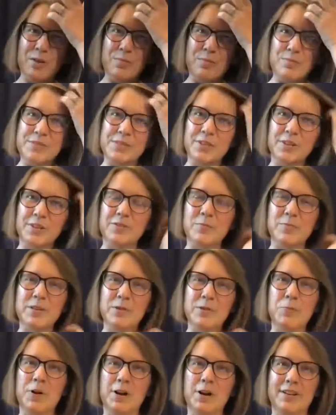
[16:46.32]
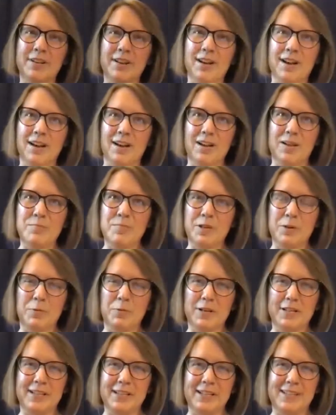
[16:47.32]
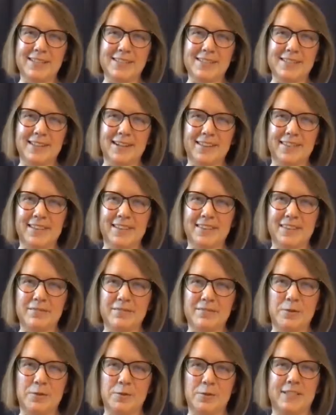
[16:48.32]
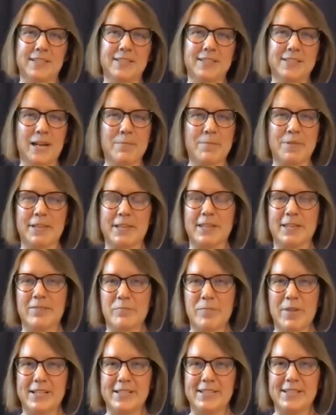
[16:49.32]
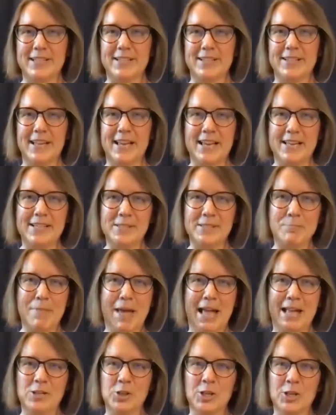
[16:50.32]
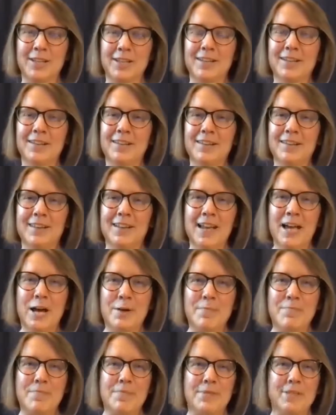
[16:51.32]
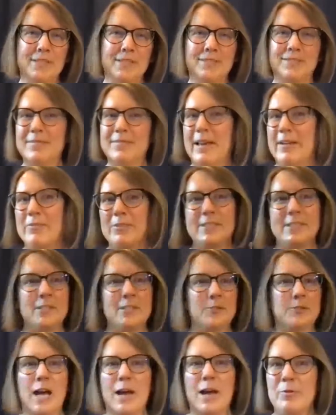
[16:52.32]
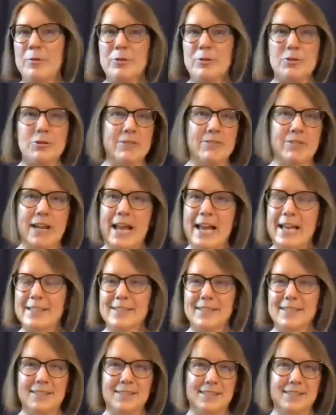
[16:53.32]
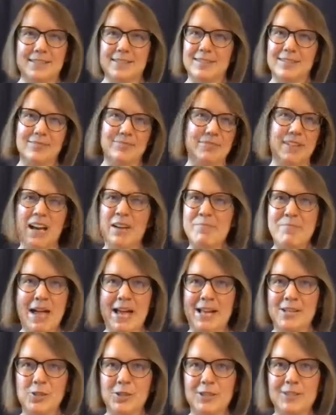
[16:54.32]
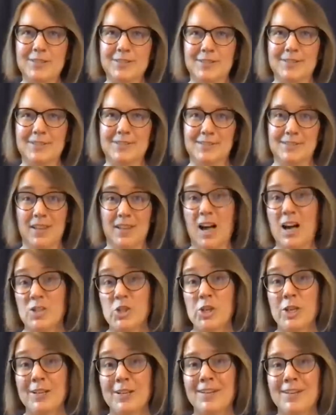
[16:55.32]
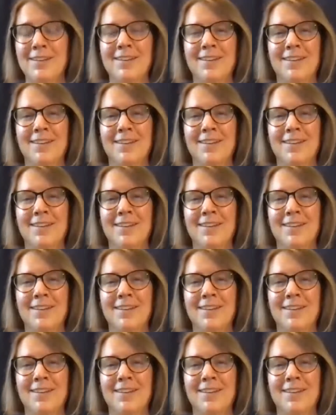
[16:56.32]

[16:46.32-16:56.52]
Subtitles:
So for me, a big one is that I think that folks need to stop thinking of metadata as magic. Every single time you retrieve an asset, it's not magic, it's logic.